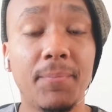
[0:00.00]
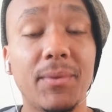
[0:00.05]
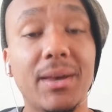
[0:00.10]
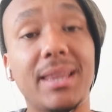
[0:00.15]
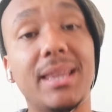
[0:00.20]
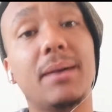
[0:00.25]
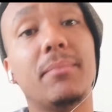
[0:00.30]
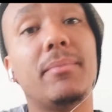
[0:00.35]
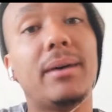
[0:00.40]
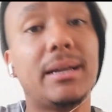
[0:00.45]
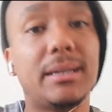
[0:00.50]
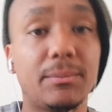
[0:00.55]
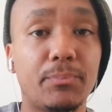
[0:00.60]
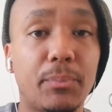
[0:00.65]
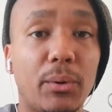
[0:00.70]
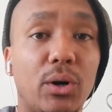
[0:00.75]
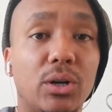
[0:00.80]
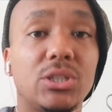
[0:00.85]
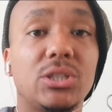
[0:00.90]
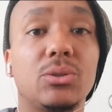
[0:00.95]
And that man
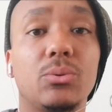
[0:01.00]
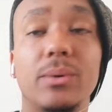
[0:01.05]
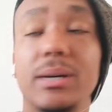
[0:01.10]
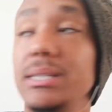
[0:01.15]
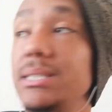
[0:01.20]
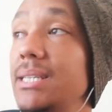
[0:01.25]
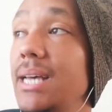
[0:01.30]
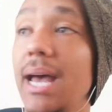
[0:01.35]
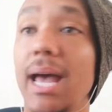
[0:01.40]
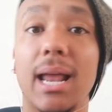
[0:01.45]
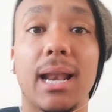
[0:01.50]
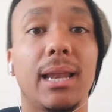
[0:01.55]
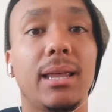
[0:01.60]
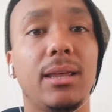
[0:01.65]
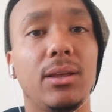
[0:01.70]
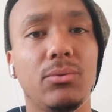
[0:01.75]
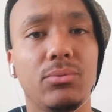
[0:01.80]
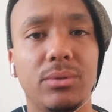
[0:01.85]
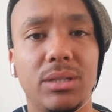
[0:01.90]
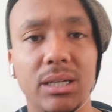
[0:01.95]
passed away sadly.
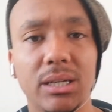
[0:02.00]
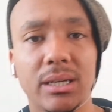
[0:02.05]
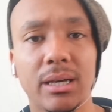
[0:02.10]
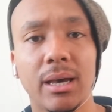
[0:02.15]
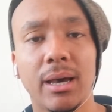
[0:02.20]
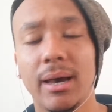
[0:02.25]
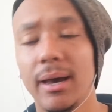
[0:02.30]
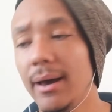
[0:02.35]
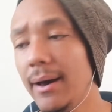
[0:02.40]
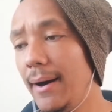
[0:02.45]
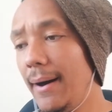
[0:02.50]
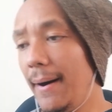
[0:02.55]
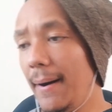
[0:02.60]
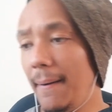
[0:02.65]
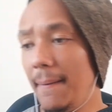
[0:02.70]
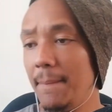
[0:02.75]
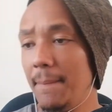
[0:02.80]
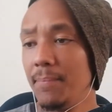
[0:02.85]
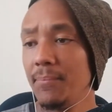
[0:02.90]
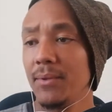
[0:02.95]
You did.
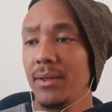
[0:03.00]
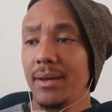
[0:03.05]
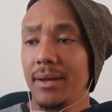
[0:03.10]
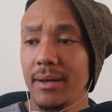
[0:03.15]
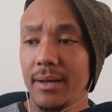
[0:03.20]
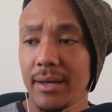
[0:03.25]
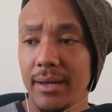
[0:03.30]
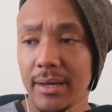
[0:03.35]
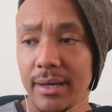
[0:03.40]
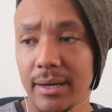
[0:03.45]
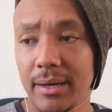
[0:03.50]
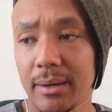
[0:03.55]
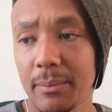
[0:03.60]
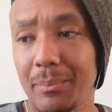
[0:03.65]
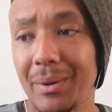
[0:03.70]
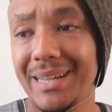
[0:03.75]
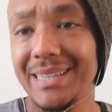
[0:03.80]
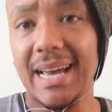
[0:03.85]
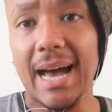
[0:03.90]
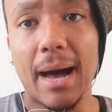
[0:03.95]
Um,
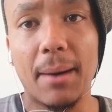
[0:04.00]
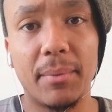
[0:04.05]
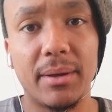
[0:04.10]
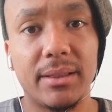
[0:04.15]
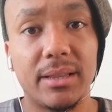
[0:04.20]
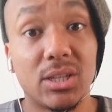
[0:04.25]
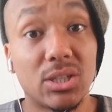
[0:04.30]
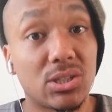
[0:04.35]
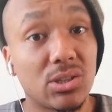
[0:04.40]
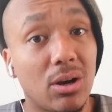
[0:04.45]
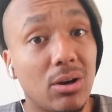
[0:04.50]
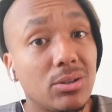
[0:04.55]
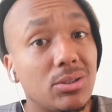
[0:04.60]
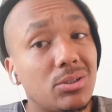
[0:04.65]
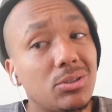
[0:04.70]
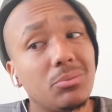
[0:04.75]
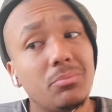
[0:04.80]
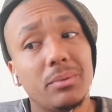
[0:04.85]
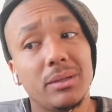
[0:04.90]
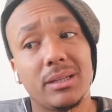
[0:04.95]
but yeah, man, this song
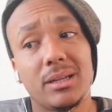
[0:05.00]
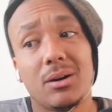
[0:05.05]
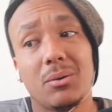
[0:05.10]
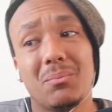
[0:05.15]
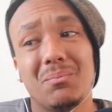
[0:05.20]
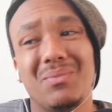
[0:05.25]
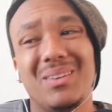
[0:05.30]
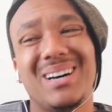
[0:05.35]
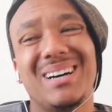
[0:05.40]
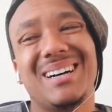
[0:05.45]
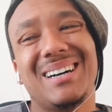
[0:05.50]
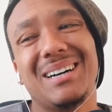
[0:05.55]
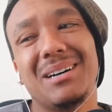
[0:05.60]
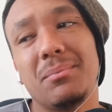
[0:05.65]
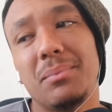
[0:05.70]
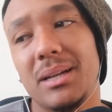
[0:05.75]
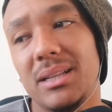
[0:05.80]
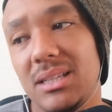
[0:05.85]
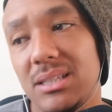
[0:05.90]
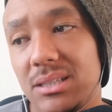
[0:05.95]
should be dope. Uh,
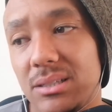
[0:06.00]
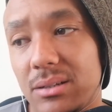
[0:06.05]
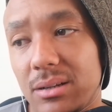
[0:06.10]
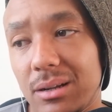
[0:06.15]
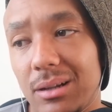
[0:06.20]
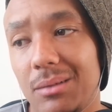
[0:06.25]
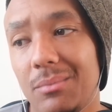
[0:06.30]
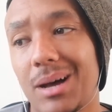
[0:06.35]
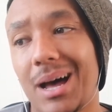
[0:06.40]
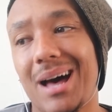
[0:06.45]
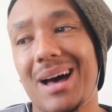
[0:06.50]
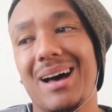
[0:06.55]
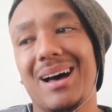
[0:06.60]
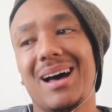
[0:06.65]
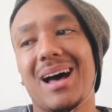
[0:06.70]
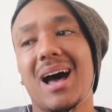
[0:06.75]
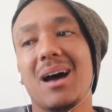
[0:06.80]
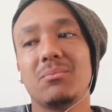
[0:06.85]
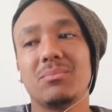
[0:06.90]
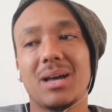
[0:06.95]
but there's a drum.
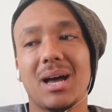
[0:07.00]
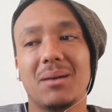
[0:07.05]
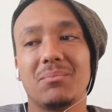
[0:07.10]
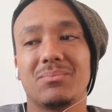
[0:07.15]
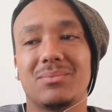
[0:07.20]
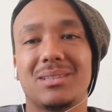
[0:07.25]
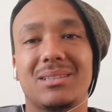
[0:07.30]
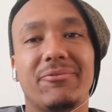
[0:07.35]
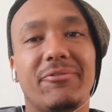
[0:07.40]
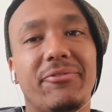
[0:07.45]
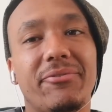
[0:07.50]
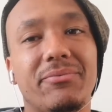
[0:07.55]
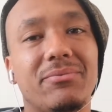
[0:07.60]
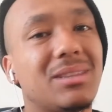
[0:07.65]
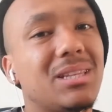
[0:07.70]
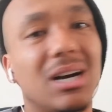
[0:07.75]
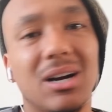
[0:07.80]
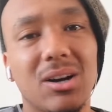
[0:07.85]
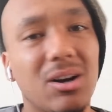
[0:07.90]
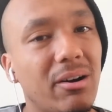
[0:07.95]
I'm I'm
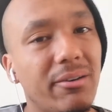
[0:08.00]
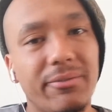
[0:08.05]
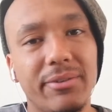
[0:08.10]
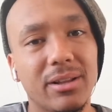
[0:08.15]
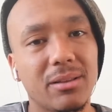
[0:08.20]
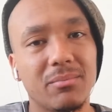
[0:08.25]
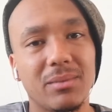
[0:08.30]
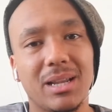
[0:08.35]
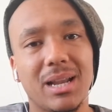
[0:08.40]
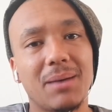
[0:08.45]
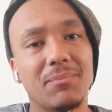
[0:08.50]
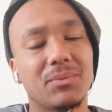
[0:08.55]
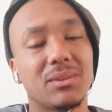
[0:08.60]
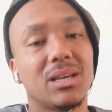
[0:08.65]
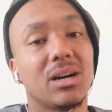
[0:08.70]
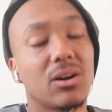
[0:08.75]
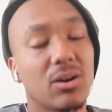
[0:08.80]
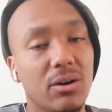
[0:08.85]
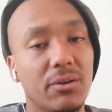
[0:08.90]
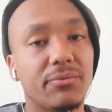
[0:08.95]
duck of it, man. I'm
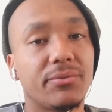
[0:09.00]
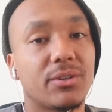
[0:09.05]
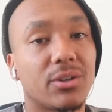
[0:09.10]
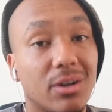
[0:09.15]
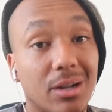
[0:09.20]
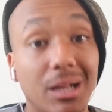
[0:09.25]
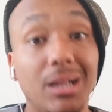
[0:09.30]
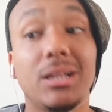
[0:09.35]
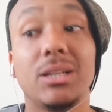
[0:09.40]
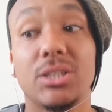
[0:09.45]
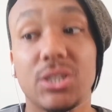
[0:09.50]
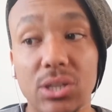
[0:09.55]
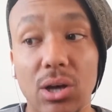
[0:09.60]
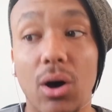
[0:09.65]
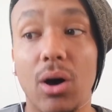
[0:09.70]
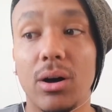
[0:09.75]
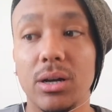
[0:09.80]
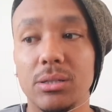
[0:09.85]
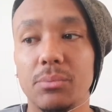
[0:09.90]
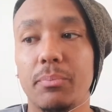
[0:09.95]
duck of drill
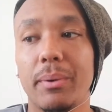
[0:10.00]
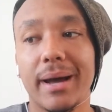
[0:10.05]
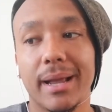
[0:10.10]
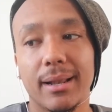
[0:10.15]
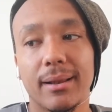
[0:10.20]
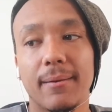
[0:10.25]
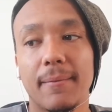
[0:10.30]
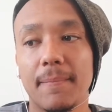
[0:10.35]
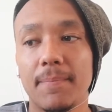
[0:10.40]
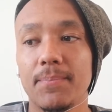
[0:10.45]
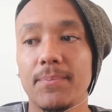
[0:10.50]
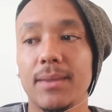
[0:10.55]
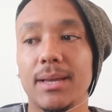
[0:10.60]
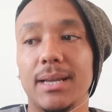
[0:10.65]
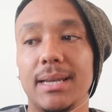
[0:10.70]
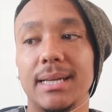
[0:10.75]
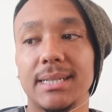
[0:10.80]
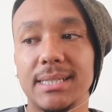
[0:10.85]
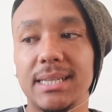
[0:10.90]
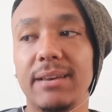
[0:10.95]
songs. But
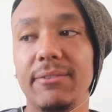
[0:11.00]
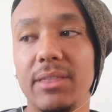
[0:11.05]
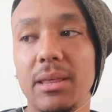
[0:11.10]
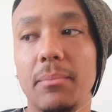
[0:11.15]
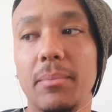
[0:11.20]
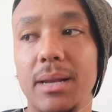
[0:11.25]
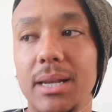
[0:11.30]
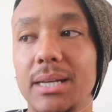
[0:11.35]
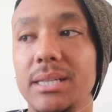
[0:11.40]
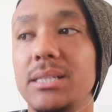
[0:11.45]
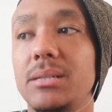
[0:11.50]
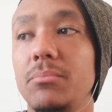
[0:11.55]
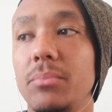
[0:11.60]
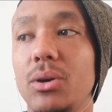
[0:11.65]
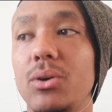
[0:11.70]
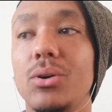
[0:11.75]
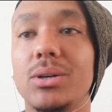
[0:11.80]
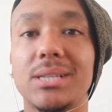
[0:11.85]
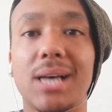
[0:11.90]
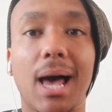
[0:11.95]
let's give them a listen
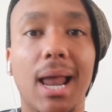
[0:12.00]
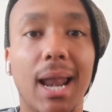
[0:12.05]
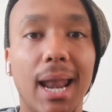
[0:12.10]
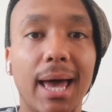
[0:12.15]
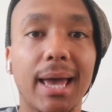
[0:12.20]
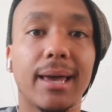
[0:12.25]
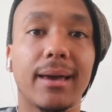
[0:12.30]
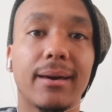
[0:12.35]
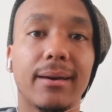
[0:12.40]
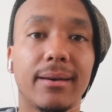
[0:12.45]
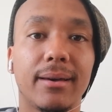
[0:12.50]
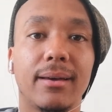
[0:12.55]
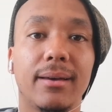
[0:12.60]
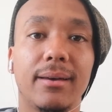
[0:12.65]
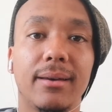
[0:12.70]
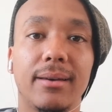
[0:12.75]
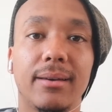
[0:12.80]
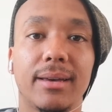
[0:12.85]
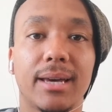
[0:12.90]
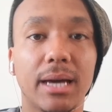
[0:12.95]
because I like
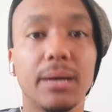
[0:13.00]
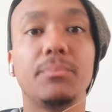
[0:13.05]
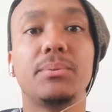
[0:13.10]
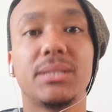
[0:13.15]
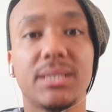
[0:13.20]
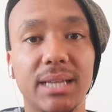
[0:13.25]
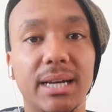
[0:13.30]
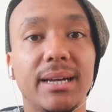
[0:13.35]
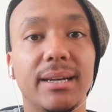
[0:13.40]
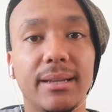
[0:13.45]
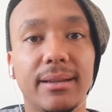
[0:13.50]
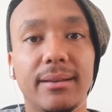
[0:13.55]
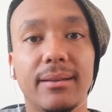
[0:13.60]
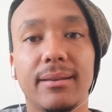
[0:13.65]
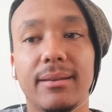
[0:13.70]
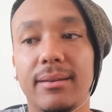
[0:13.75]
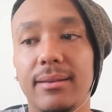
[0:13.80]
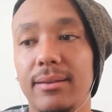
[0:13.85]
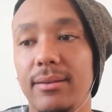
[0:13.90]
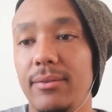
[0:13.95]
Cape Stain.
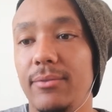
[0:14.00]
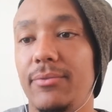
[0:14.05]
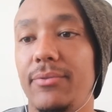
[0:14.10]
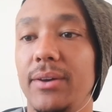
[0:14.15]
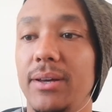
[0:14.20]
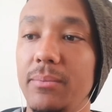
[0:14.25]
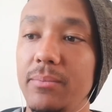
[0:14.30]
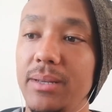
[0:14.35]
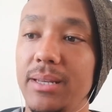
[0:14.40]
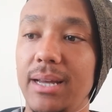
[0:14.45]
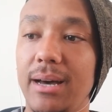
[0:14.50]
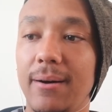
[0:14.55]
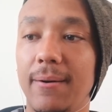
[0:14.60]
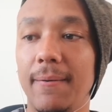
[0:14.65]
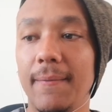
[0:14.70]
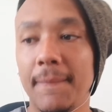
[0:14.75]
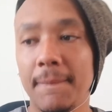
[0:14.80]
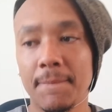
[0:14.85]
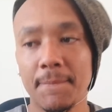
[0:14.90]
You feel me now?